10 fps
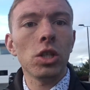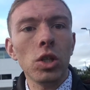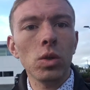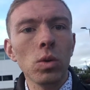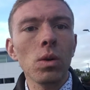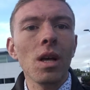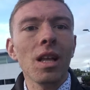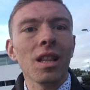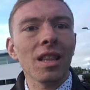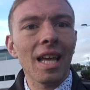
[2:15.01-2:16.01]
to
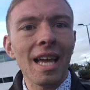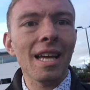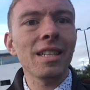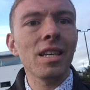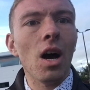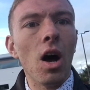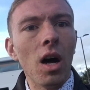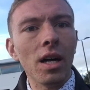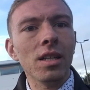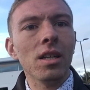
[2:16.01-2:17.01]
land
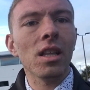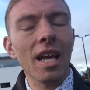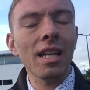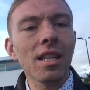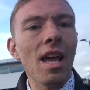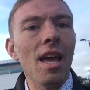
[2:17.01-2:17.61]
on land